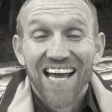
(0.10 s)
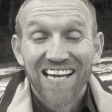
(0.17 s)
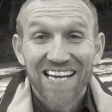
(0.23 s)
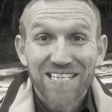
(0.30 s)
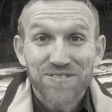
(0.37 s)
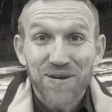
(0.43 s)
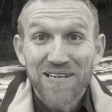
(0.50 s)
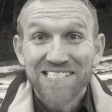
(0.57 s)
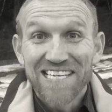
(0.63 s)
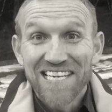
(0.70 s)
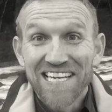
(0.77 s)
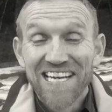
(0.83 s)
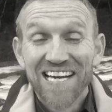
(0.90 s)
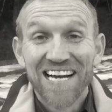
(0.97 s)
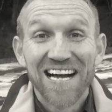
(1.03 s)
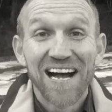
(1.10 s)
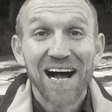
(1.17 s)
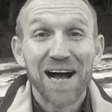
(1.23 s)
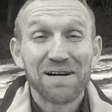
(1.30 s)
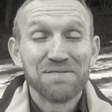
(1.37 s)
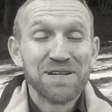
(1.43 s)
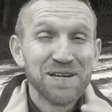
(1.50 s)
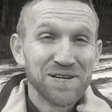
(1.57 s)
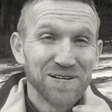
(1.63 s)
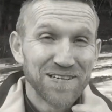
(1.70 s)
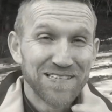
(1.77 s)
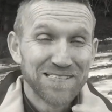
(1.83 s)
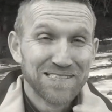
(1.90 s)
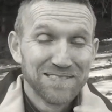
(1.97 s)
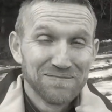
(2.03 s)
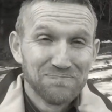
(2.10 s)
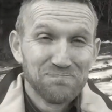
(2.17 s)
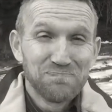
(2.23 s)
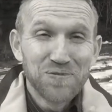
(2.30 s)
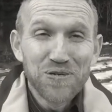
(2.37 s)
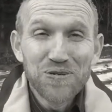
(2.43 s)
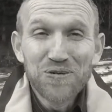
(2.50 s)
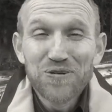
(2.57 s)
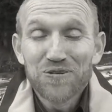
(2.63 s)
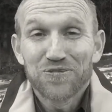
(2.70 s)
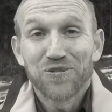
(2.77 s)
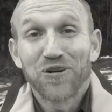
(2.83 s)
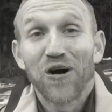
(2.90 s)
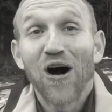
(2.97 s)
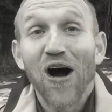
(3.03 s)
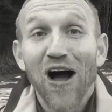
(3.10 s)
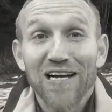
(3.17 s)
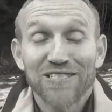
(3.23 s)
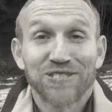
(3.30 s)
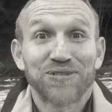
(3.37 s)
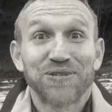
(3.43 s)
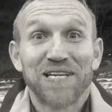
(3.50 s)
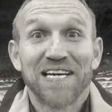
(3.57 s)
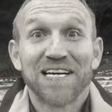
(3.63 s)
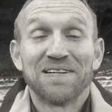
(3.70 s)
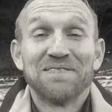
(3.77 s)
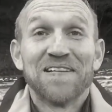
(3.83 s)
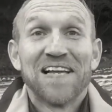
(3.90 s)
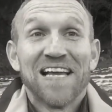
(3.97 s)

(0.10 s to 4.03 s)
Hey guys, Greg Denny. I'm here in beautiful Austria.